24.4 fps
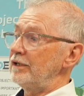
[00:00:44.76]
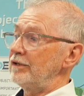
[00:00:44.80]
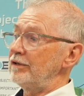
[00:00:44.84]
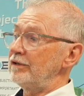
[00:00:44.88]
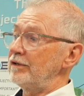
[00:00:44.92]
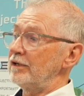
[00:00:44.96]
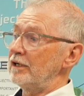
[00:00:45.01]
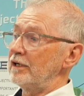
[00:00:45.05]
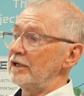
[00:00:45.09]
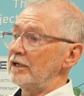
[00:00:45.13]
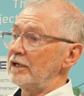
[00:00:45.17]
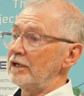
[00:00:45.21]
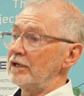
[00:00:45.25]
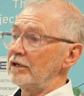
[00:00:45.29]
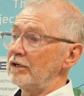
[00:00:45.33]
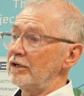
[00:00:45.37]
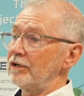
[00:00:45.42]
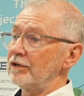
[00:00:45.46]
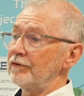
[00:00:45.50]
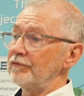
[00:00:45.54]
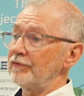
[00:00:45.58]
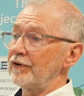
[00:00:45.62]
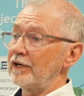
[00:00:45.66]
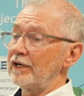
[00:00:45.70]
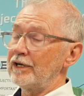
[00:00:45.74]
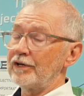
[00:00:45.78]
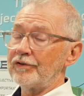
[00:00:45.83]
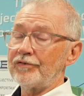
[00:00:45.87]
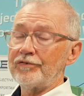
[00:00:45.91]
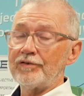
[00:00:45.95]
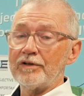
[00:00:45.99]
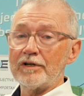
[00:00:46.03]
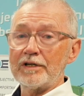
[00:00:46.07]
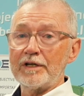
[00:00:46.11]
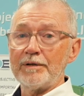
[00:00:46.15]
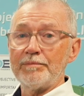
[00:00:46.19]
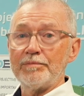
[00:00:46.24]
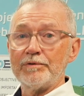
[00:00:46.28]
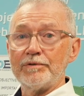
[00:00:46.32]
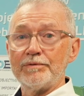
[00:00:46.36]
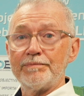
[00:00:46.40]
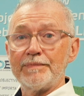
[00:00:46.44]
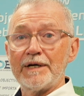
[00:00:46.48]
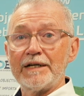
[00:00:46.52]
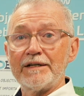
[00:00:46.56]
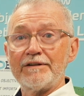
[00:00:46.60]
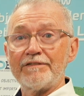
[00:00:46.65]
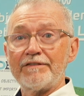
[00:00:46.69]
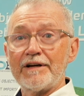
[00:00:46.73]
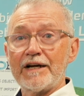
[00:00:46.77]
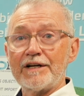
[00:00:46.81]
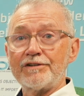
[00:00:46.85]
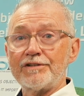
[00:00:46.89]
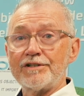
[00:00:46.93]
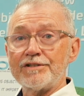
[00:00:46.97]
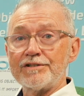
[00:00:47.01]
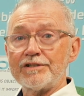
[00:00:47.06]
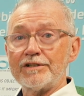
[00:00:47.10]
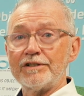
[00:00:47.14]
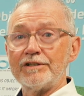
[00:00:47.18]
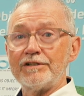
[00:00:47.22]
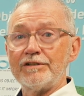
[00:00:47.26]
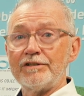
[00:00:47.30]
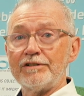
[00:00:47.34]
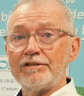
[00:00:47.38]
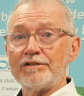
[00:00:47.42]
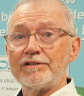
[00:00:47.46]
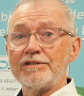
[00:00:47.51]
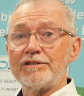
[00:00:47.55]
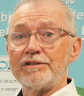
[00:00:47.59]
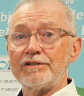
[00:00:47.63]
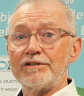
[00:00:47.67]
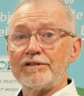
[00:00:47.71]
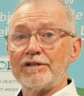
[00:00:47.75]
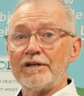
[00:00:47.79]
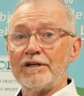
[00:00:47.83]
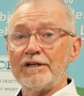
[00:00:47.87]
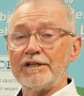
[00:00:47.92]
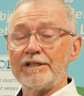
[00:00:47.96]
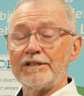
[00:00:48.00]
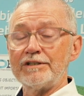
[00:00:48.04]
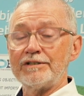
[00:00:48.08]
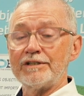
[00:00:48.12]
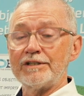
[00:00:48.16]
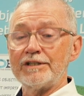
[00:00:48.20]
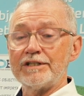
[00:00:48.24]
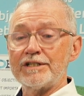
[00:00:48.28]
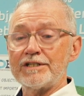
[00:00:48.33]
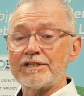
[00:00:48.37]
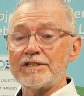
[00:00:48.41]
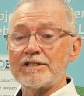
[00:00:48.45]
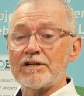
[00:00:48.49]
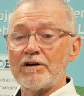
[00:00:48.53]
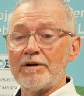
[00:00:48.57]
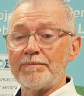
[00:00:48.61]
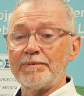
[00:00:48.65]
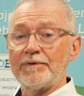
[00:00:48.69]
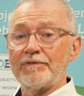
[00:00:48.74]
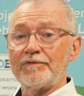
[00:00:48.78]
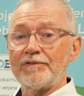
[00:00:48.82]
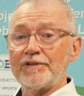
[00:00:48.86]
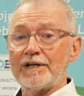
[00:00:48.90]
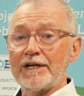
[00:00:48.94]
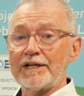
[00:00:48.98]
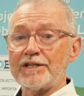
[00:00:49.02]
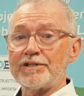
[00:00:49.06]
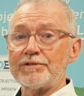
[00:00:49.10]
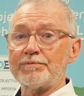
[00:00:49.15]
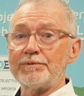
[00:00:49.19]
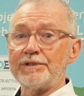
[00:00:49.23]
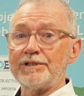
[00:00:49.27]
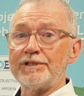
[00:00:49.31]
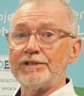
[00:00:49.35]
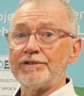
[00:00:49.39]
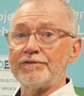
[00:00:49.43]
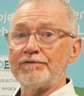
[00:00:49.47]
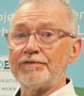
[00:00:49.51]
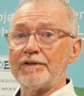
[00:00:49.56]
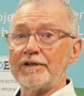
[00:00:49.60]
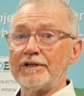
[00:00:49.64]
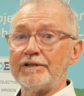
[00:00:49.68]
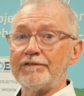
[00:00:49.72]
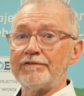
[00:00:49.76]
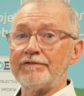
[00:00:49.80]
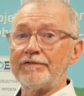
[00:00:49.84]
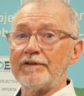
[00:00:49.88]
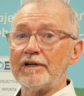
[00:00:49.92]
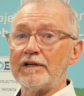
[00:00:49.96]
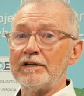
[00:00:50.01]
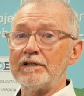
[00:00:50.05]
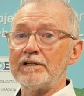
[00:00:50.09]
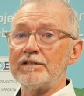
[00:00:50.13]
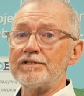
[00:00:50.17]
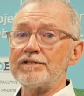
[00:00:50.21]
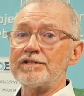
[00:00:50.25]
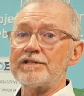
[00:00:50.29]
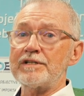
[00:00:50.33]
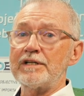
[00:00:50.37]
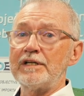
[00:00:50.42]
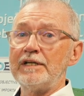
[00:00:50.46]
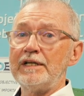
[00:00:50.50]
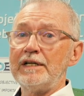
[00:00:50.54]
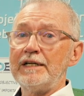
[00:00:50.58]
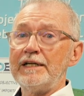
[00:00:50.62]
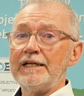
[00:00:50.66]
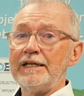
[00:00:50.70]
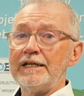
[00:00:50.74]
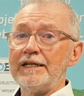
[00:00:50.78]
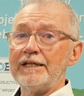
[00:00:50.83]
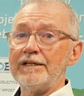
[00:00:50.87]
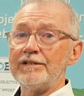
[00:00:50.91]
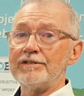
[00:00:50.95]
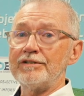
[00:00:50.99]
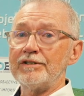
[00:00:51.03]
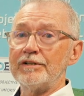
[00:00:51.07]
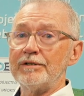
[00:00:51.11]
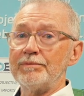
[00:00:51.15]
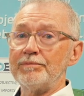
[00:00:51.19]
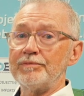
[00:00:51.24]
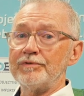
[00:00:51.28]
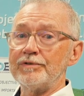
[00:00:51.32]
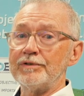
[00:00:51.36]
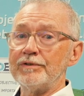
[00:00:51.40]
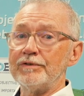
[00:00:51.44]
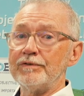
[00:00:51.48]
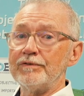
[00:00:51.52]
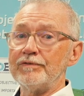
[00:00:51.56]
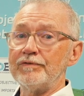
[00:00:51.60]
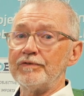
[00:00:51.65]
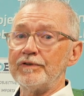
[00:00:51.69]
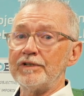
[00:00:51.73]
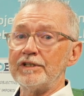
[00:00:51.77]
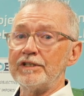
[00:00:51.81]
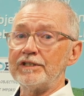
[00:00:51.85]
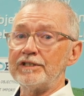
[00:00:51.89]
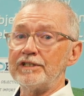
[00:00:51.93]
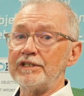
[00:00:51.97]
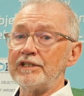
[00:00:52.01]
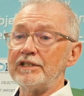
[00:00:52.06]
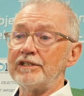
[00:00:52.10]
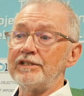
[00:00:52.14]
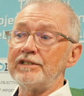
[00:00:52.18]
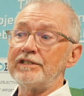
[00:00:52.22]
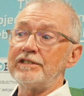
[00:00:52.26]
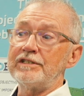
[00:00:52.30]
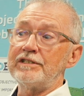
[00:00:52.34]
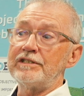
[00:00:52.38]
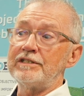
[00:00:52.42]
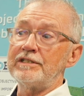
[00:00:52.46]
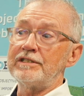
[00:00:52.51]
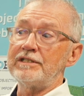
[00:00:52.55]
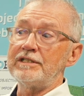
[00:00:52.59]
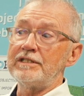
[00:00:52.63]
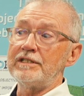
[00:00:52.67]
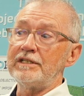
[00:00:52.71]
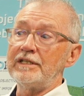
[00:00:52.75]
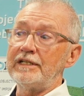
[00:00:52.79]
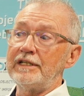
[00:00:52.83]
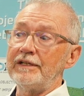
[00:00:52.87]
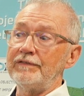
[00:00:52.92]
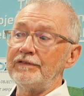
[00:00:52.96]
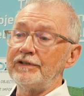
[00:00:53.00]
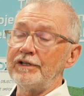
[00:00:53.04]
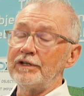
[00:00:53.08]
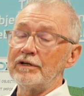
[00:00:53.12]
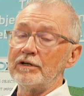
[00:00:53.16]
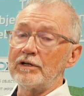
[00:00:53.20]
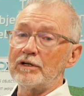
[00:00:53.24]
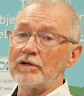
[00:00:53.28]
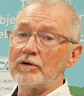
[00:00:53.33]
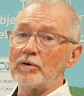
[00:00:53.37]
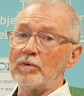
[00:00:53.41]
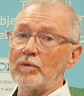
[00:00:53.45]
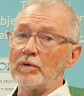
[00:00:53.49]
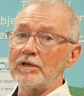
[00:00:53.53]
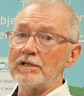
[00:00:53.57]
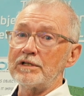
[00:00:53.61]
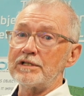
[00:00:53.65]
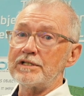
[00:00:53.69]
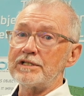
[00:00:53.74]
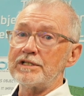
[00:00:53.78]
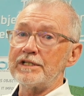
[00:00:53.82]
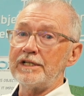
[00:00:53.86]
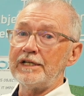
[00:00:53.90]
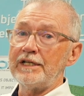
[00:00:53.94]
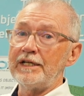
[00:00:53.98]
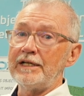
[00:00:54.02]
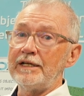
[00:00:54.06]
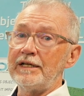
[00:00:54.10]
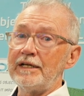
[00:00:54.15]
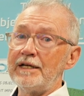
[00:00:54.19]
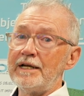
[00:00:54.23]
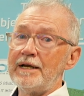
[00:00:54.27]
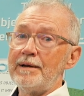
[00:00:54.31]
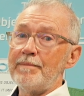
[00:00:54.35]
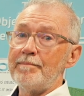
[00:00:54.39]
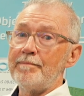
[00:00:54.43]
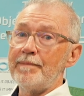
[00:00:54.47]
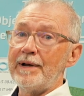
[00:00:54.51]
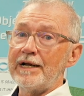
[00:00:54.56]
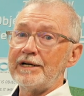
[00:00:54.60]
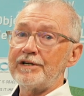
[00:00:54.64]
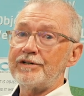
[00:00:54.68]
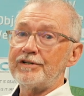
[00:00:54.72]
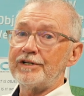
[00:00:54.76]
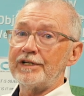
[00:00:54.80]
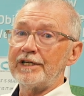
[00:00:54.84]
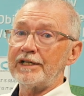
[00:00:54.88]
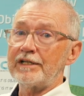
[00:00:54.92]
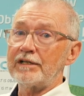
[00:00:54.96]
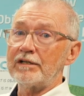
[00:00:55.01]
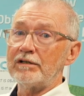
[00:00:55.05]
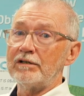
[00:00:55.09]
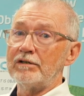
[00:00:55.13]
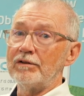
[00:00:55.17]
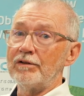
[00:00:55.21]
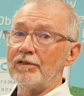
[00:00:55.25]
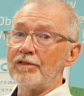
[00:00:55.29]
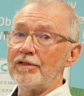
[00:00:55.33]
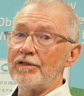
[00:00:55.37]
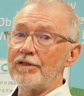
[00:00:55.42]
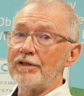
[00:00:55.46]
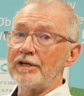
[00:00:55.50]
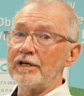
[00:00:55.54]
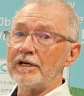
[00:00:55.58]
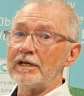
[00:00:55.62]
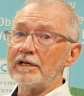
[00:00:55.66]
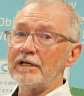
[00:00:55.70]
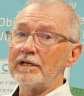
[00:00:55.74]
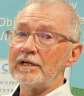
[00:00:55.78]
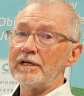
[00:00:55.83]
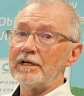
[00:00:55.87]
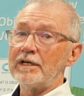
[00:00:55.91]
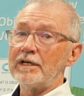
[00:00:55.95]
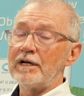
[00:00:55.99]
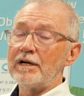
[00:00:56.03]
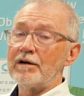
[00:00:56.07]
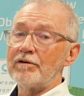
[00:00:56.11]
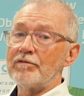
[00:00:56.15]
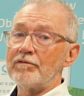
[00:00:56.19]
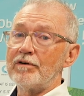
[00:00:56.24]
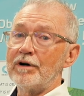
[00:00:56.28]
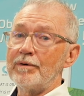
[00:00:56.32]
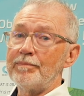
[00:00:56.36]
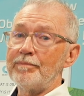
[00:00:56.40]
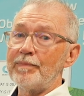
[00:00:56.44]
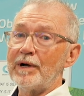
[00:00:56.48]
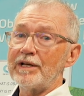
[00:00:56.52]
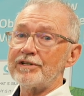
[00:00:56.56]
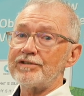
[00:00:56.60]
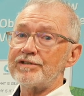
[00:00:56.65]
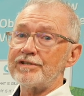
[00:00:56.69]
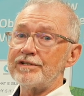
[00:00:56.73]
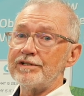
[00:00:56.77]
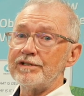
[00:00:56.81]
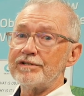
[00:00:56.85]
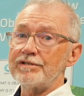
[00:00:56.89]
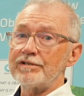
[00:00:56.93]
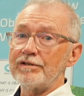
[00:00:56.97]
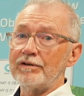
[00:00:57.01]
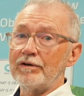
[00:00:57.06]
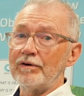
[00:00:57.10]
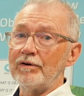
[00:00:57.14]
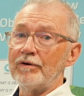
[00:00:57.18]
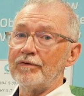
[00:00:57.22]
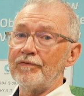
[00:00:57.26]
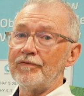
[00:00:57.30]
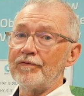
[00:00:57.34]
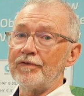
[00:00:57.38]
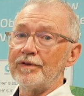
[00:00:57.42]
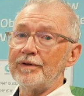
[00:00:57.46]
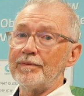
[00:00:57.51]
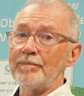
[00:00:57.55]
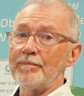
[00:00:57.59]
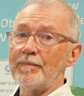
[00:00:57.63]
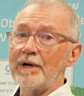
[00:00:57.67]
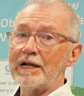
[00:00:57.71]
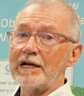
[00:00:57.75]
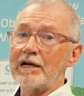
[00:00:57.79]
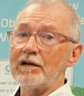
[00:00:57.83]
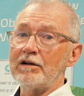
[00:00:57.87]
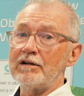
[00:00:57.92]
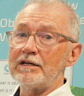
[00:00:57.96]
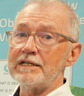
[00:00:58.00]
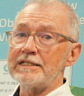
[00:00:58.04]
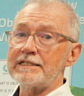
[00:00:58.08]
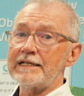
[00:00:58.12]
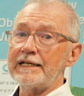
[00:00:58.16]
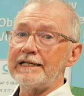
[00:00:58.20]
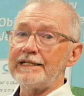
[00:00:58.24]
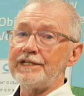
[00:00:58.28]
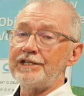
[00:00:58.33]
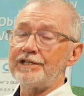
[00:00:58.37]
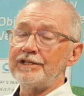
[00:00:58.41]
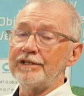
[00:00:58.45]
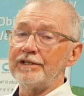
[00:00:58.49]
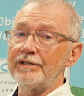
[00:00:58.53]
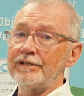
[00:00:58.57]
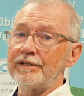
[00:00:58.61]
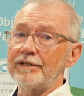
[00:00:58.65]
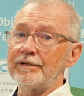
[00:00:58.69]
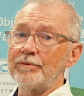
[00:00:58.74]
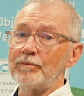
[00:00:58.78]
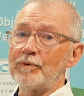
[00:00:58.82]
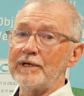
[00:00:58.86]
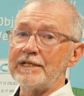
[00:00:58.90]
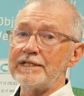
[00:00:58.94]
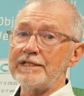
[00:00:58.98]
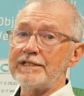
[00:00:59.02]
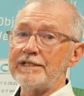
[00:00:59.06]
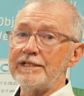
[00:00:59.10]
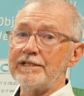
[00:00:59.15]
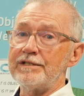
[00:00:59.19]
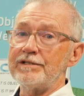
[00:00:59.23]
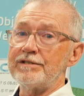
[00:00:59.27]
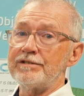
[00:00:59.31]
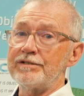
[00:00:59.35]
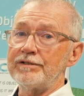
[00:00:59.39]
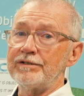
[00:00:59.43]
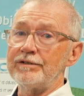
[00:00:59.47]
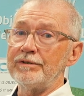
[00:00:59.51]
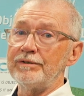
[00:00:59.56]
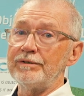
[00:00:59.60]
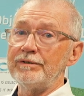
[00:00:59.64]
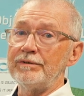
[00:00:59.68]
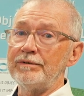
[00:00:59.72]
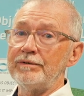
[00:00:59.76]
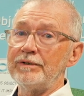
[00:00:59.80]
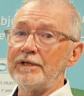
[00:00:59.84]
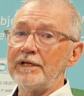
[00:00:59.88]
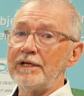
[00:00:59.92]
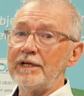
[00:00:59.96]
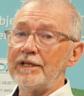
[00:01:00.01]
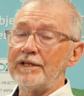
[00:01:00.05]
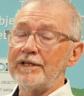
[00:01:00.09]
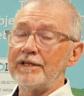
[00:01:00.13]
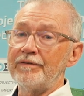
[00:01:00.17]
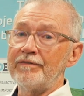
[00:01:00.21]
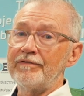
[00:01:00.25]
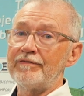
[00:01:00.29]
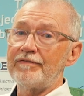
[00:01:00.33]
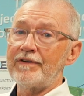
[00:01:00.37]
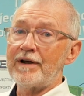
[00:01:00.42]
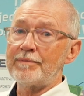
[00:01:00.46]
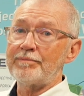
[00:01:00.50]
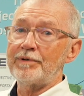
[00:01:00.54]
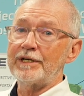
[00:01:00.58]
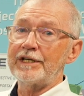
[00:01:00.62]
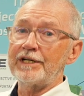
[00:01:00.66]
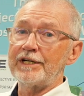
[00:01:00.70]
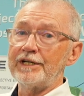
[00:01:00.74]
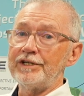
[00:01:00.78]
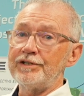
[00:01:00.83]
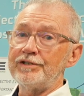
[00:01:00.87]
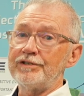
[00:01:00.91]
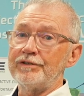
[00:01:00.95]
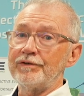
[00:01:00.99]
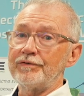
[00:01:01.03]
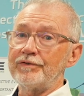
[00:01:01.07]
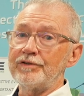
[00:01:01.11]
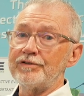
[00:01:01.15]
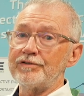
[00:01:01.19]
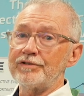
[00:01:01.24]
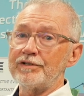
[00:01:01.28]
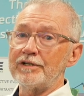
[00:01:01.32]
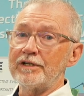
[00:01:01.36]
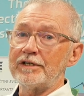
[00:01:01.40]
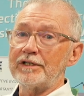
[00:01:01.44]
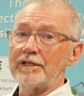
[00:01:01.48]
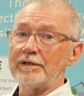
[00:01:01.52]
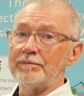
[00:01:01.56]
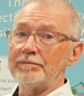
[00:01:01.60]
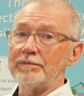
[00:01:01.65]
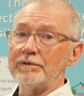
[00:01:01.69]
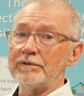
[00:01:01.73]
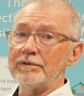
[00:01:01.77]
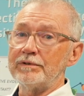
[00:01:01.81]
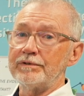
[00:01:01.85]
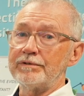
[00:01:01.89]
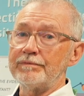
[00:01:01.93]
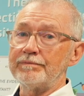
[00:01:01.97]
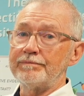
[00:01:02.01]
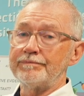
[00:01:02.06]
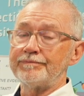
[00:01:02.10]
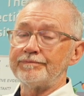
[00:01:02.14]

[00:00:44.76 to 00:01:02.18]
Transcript: a lot of circuit board manufacturers are turning to this type of test, which is very fast in terms of giving you a quality metric on the robustness of the metallization that went into the fabrication of the circuit board.